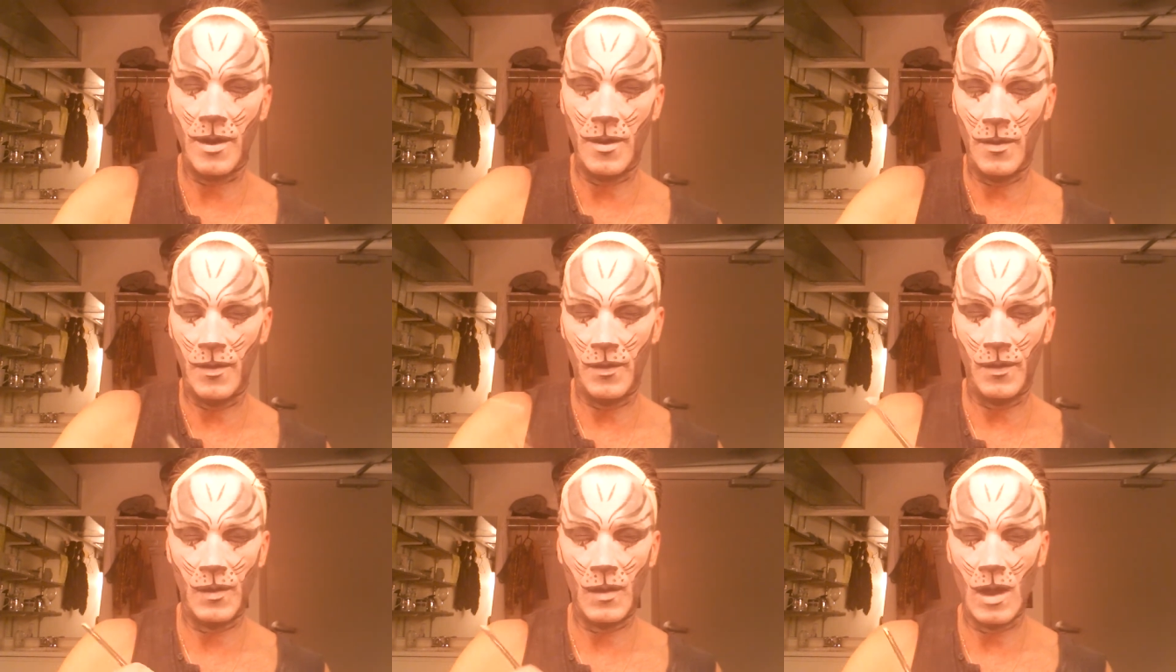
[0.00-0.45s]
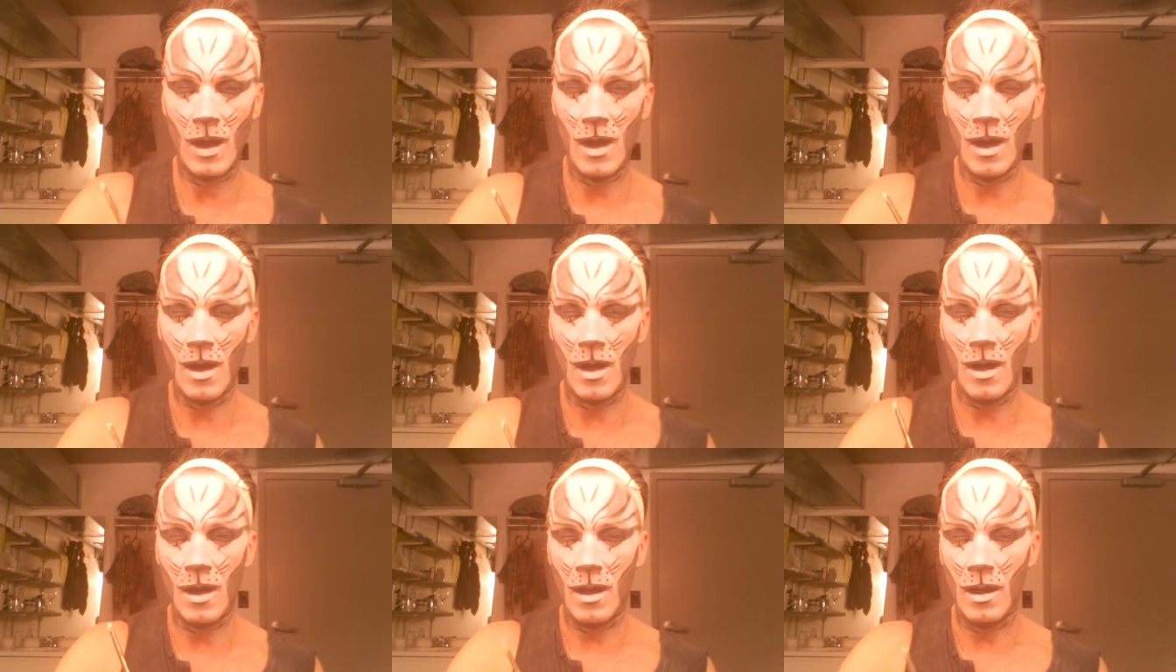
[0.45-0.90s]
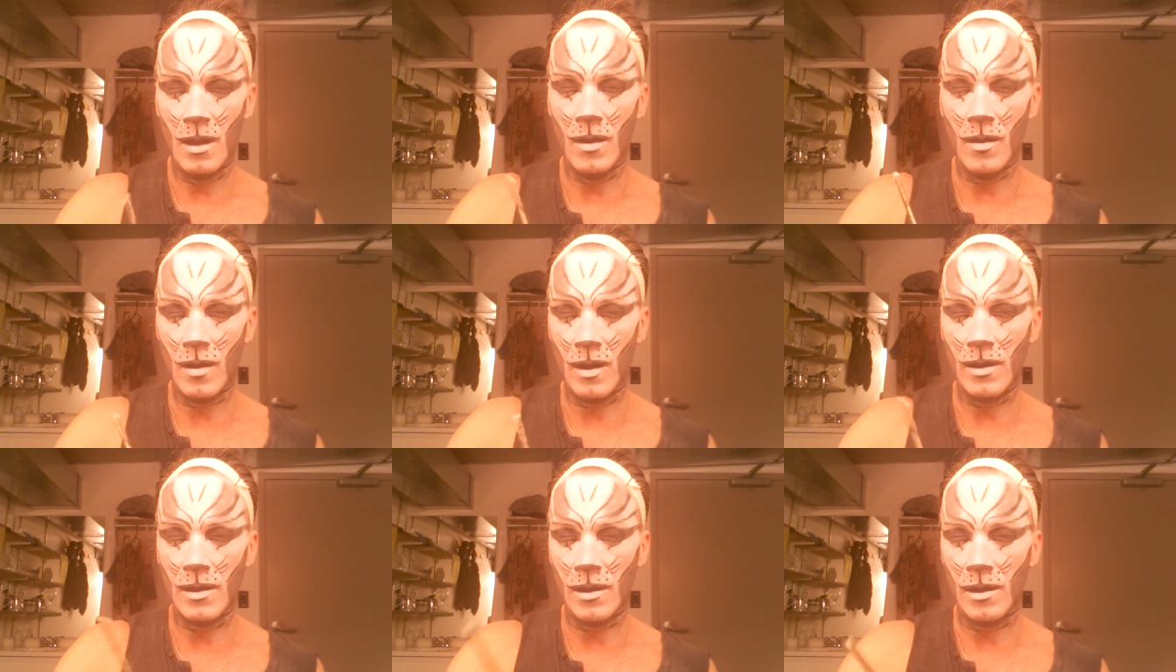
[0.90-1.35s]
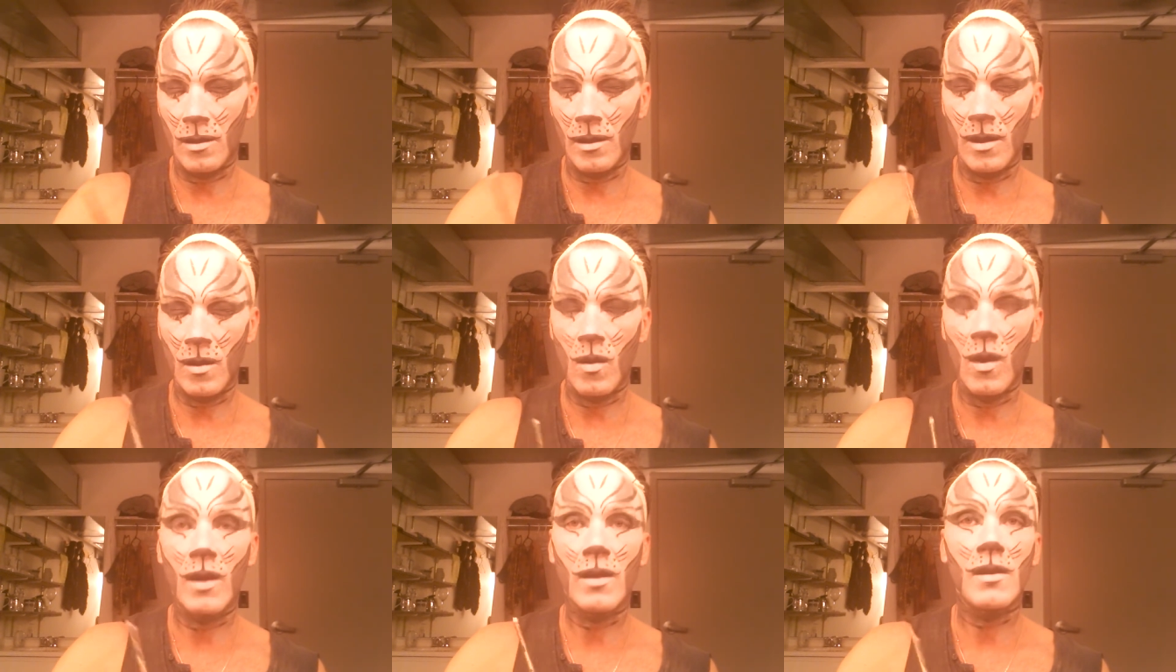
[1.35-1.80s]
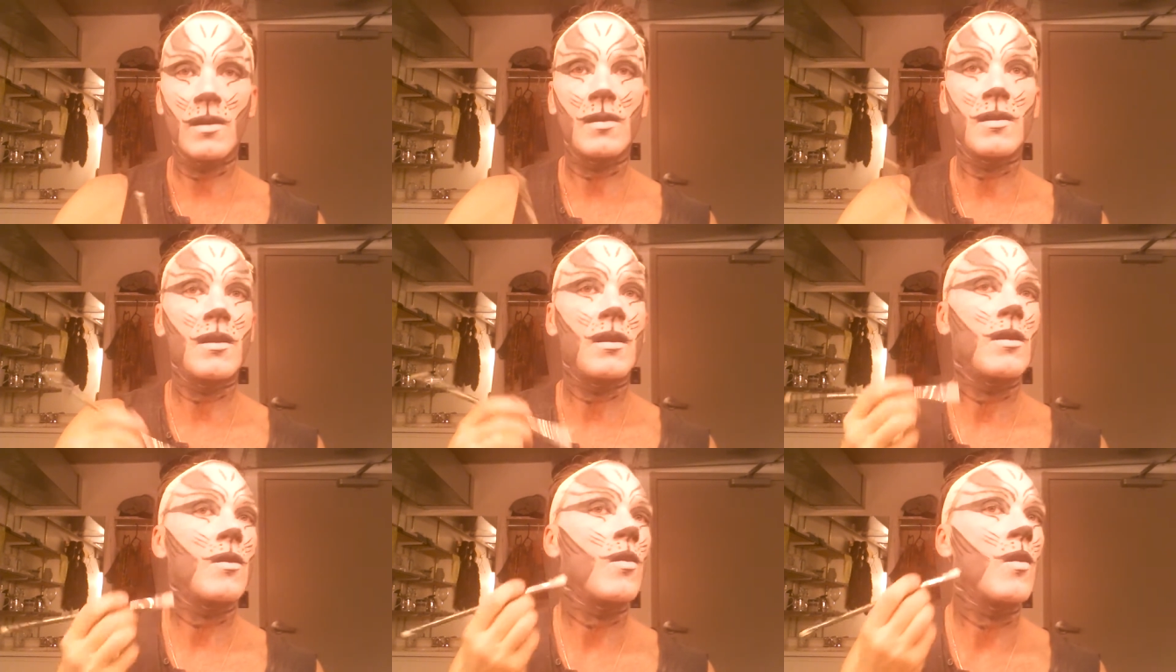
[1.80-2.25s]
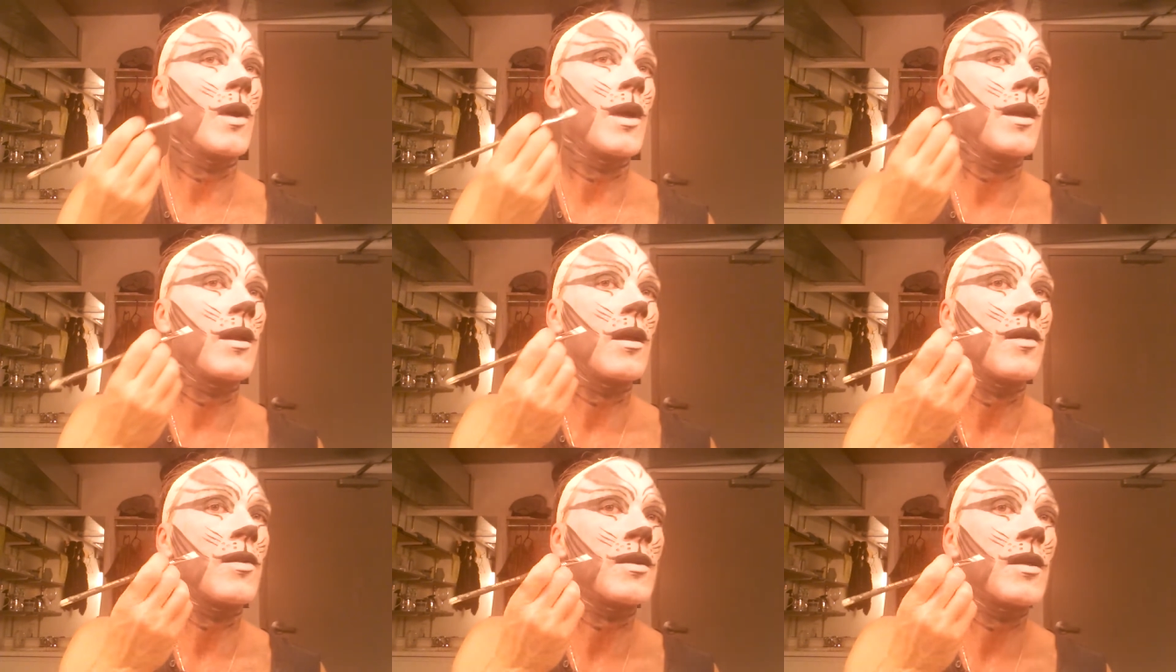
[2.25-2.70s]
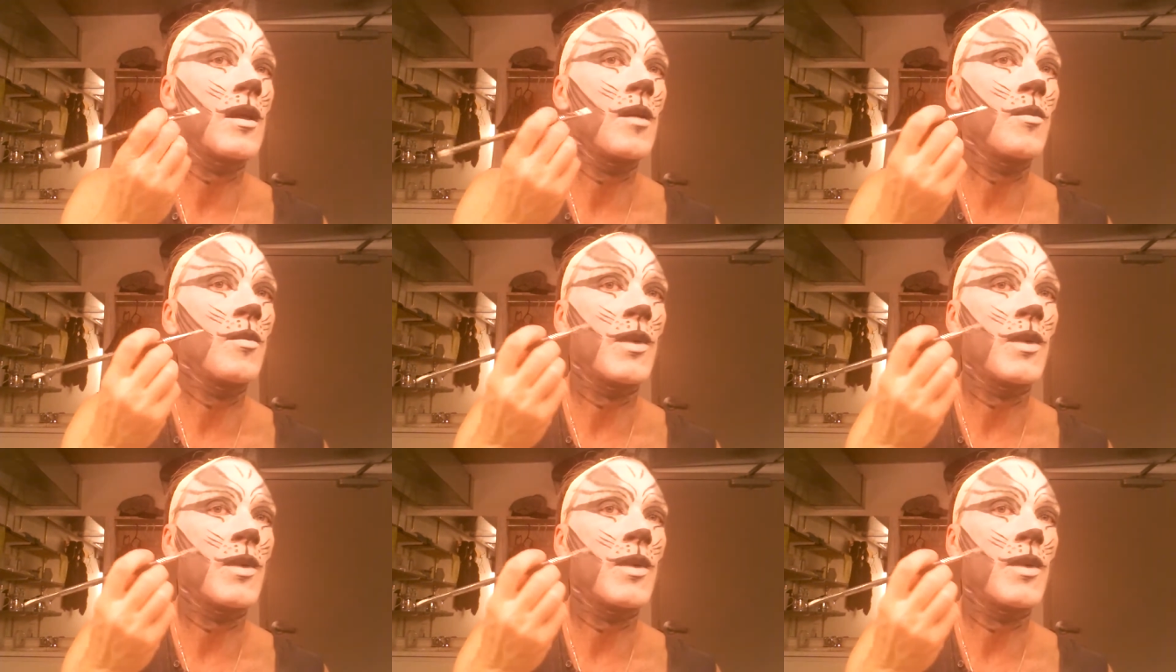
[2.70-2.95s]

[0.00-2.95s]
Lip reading: You don't necessarily want to see the white all the time,